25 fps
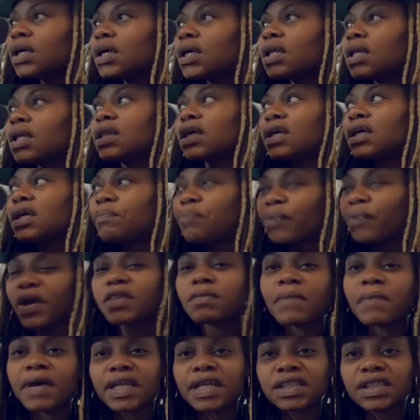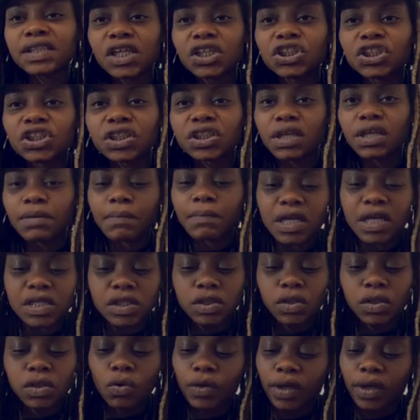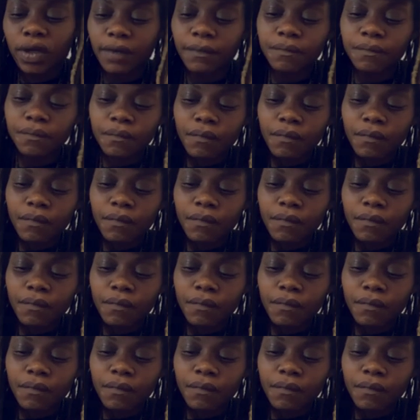the breath meditation and my slogan.